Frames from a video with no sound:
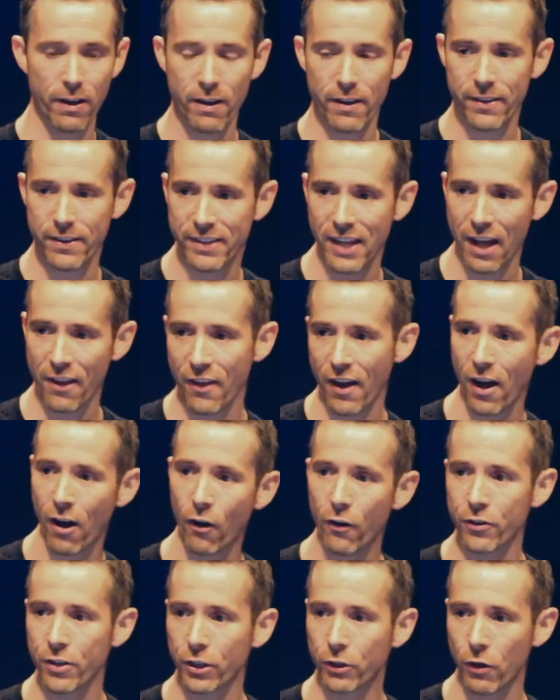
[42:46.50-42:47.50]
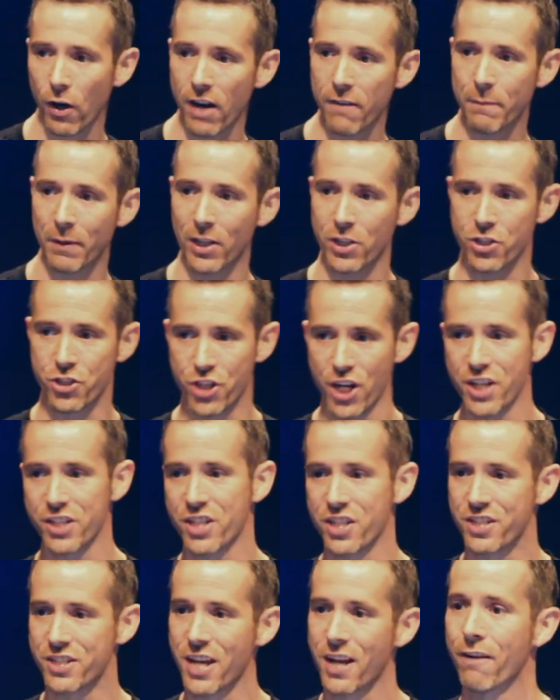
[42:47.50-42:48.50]
the death, hell, and the grave because
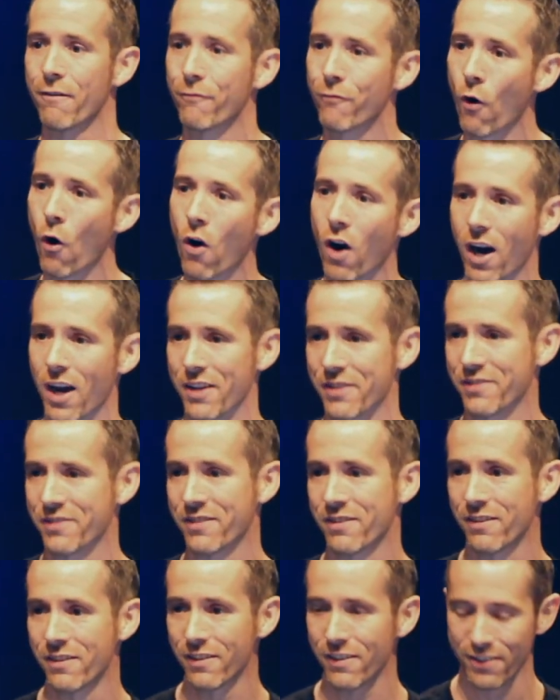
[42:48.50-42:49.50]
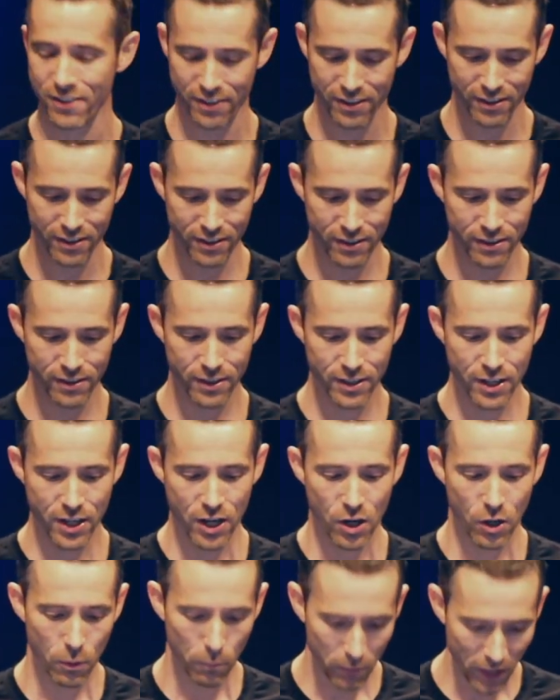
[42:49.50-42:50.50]
Jesus did it for us.
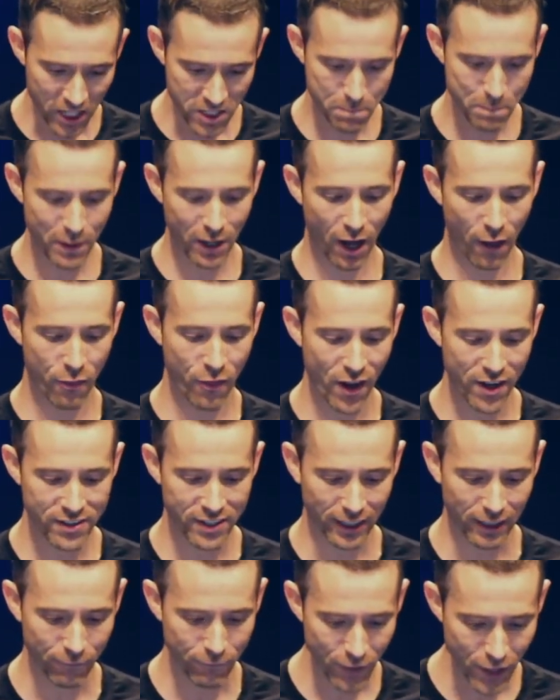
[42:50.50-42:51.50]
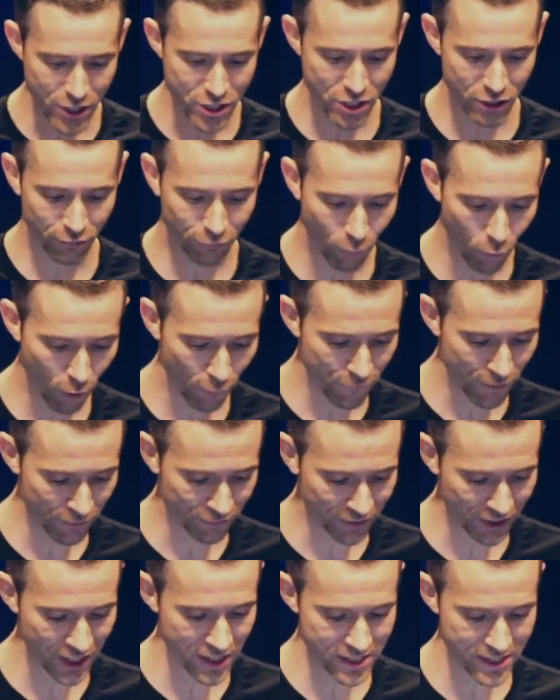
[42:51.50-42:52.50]
Let's be authentic. Ephesians
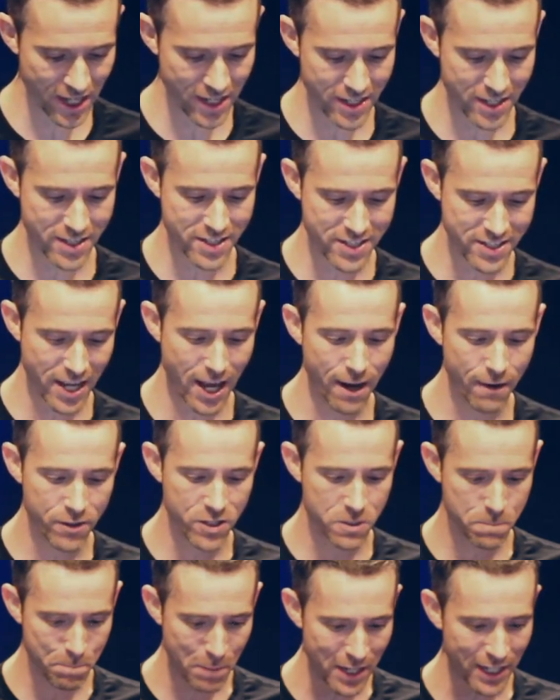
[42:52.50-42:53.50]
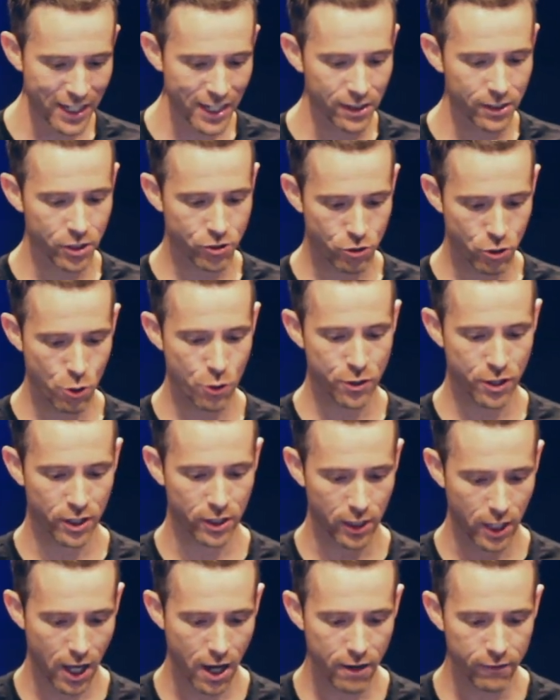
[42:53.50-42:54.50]
4:15 says, instead of speaking the
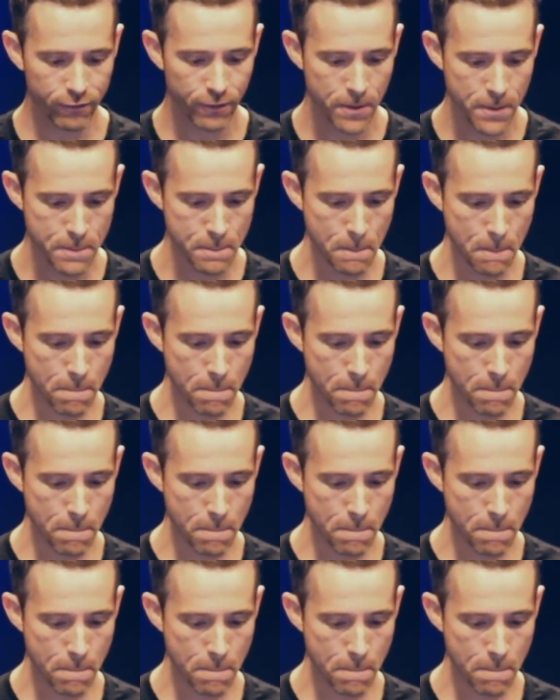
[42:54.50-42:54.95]
truth in love,